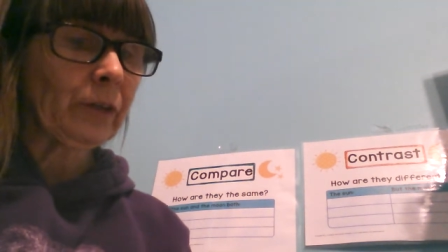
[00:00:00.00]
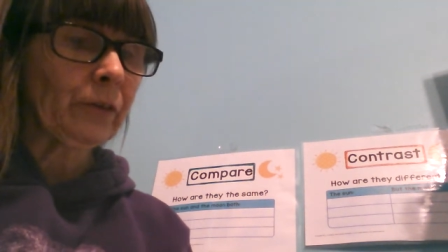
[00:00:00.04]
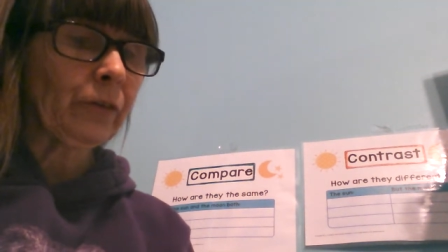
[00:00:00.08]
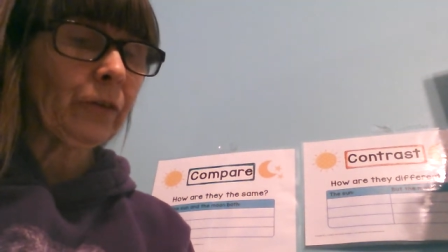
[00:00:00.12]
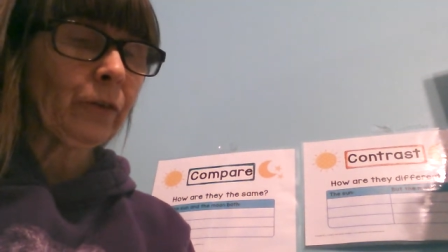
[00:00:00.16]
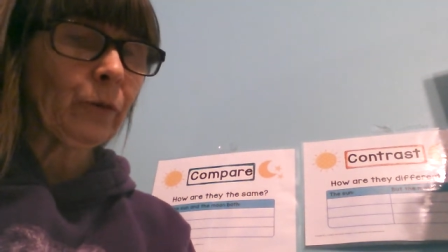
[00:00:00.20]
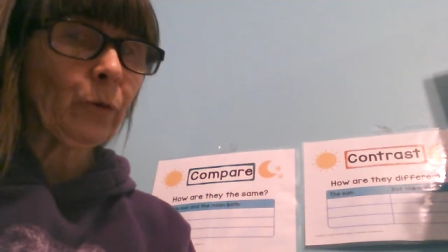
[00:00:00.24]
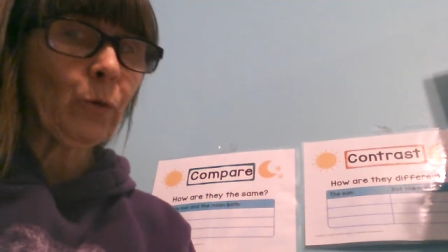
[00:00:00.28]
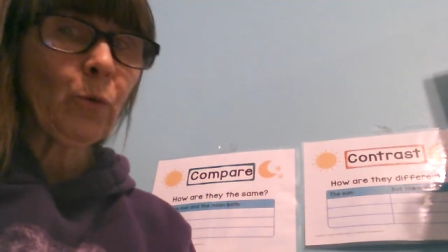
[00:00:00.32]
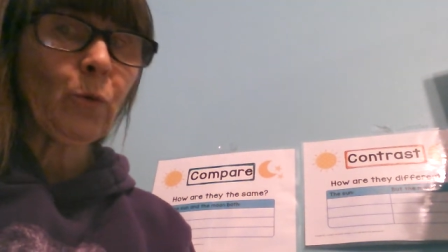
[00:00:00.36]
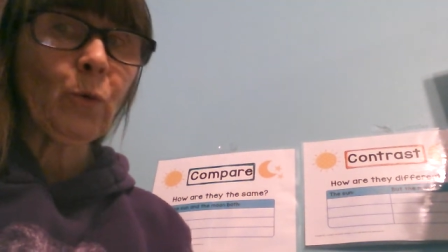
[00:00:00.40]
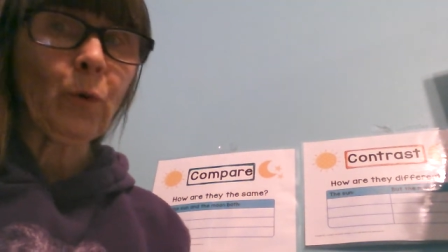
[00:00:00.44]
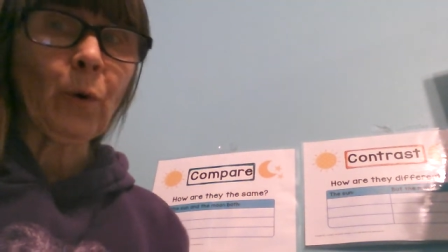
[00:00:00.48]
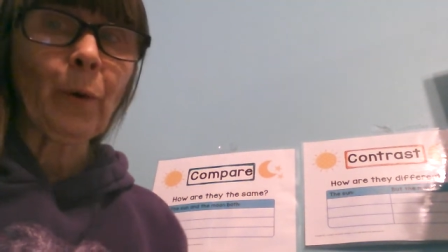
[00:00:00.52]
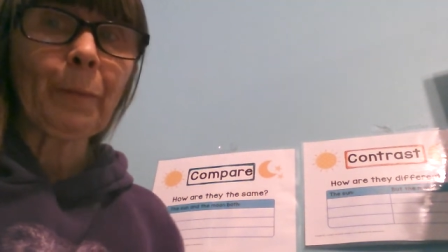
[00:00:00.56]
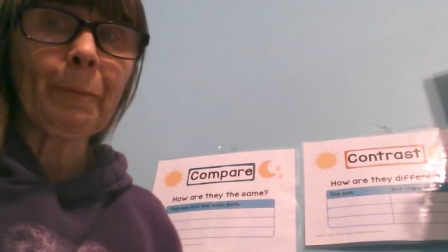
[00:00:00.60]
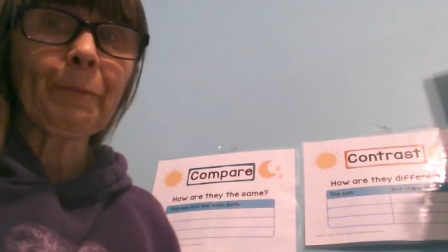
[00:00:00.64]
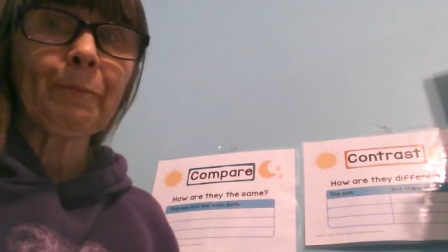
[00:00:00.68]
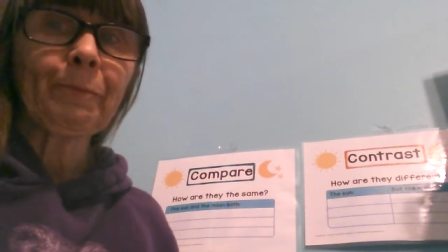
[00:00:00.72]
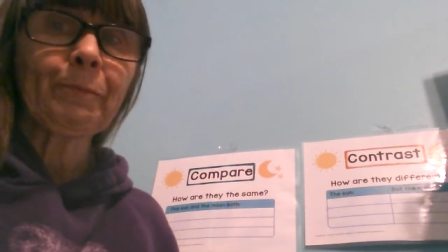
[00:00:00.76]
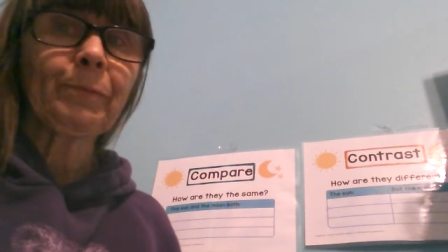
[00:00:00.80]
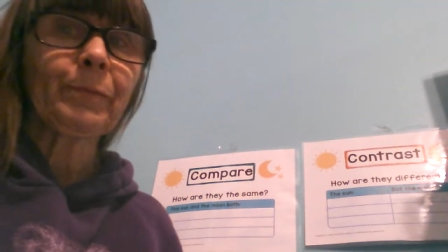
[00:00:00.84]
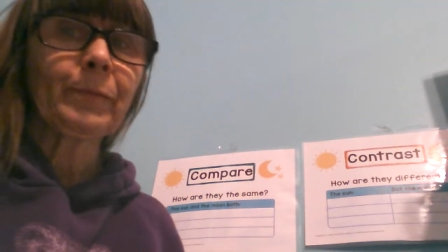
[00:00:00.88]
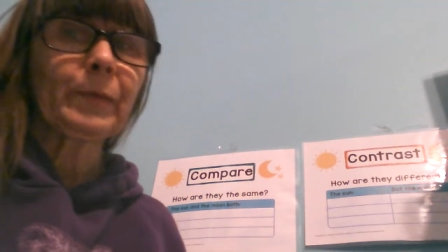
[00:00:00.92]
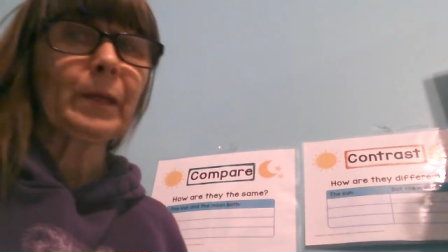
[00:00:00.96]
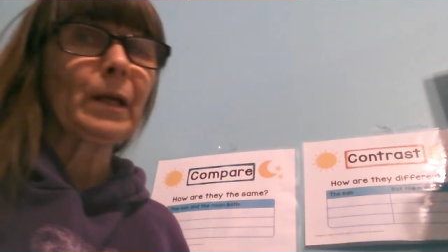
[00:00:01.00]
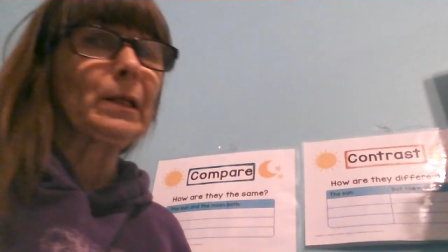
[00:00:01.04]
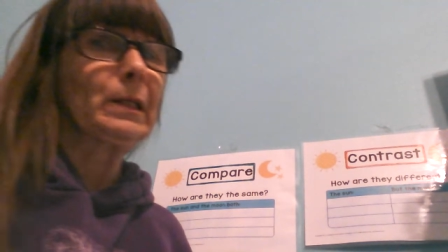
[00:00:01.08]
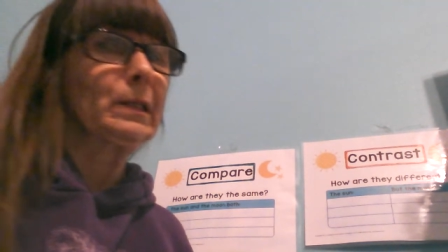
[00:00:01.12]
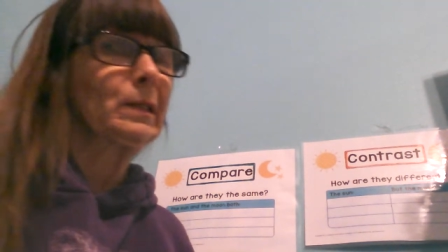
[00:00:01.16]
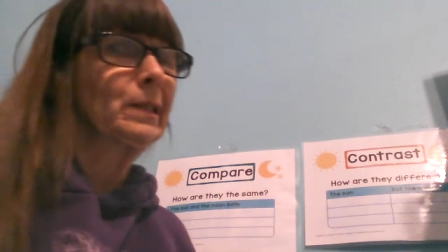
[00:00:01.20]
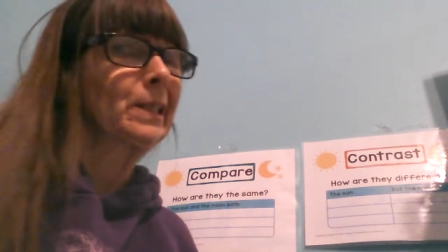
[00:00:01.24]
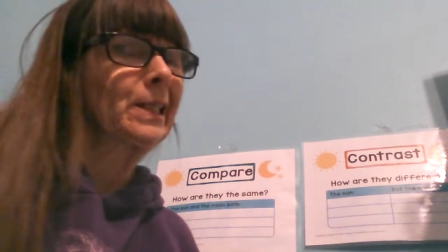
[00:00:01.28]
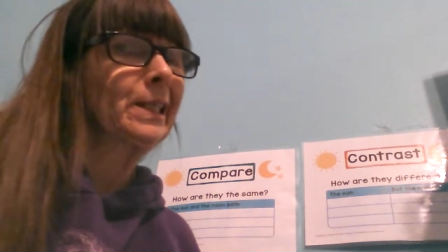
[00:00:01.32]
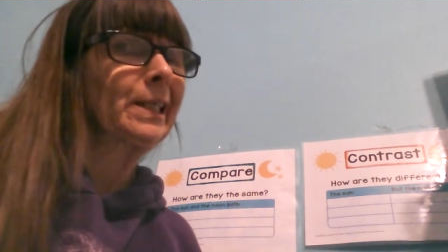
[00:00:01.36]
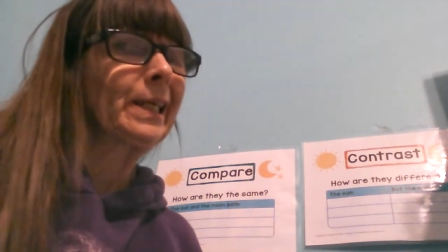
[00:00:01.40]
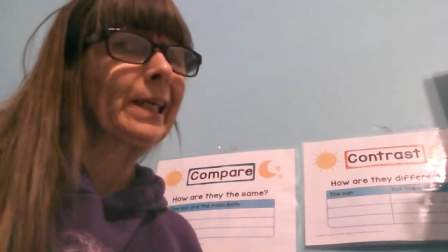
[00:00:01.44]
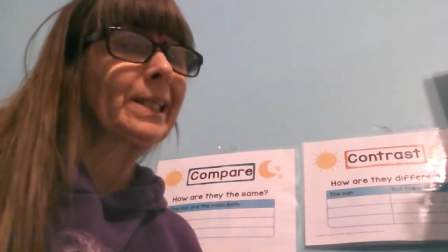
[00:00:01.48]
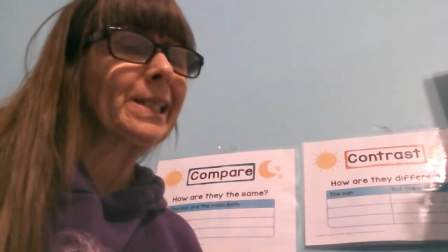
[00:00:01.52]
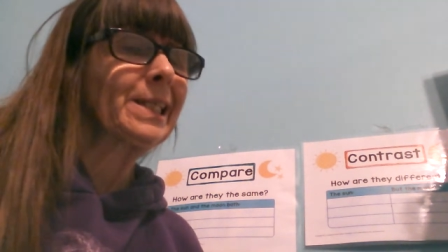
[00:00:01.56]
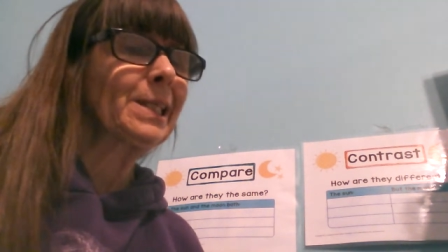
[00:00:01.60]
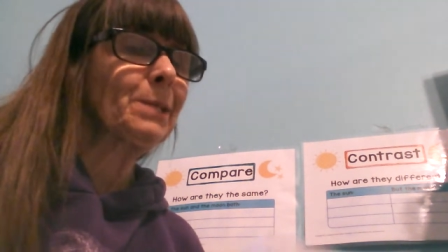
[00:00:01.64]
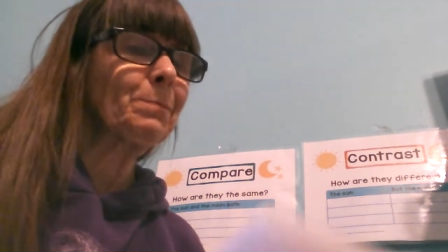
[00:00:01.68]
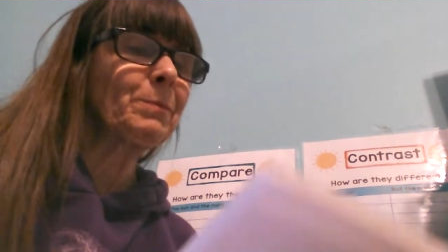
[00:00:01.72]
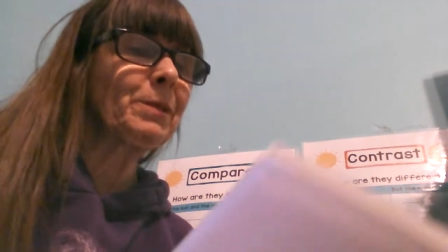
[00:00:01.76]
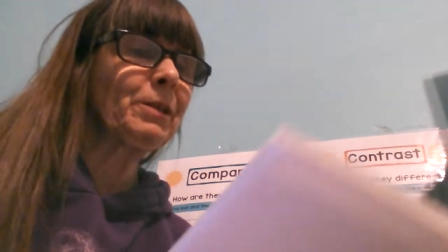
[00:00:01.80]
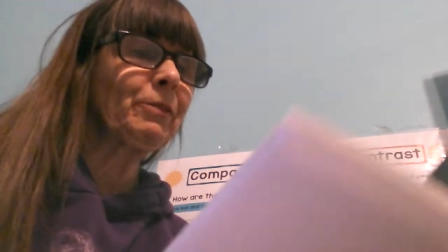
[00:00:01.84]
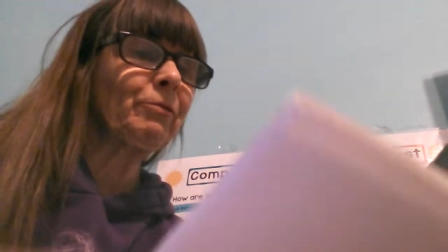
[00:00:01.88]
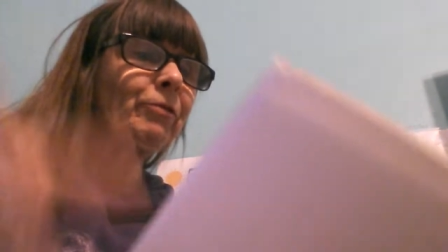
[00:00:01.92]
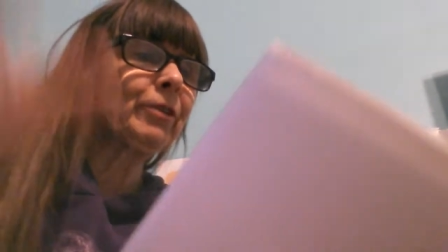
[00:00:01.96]
in school. Looks like
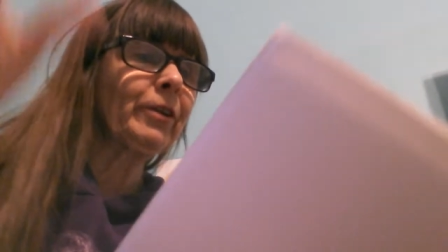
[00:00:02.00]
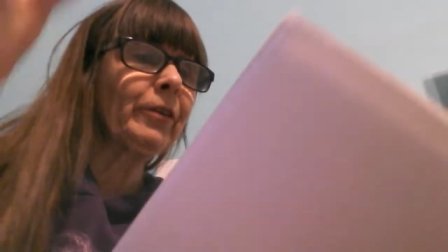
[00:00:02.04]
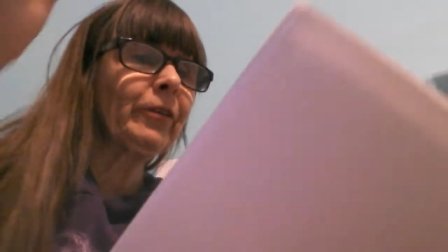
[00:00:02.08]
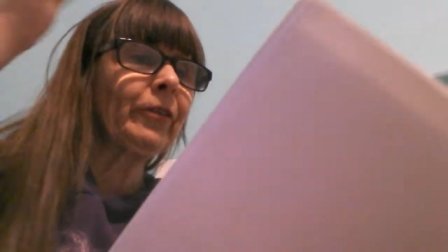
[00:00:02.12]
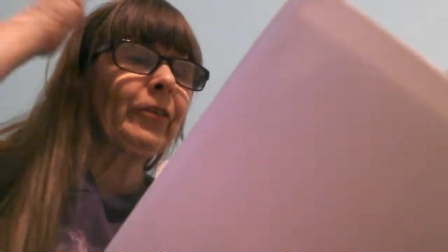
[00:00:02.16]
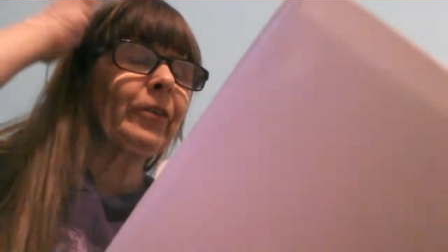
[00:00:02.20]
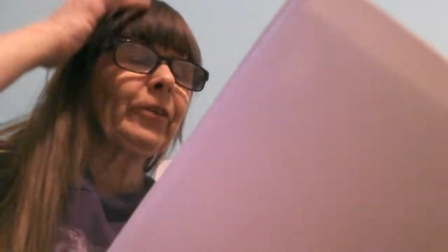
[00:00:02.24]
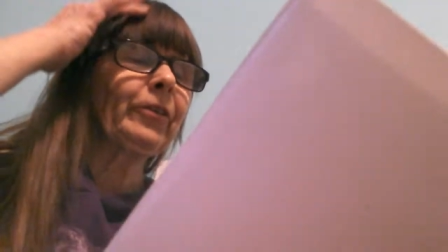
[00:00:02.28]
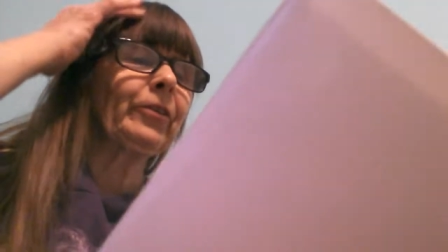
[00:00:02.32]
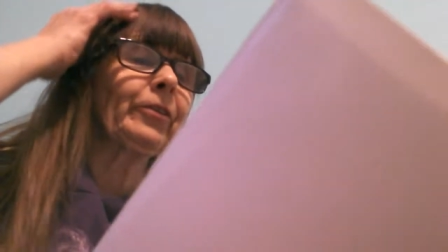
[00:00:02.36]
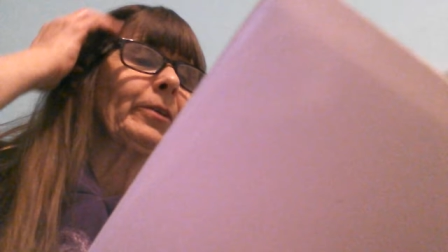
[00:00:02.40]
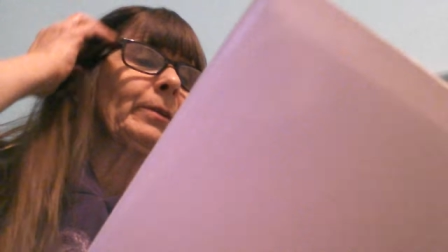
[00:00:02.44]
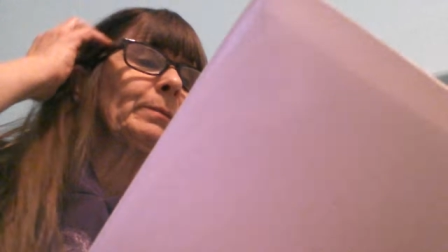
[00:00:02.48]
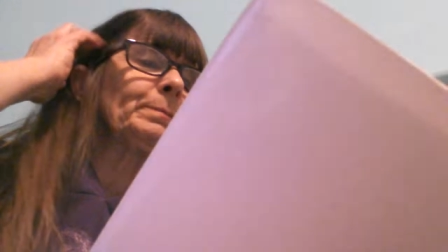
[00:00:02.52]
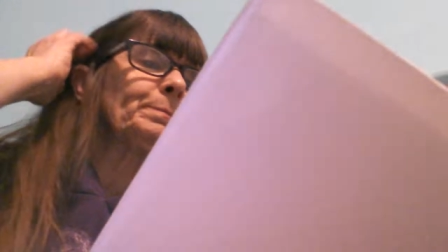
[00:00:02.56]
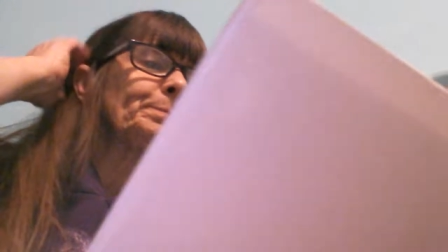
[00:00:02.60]
some differences.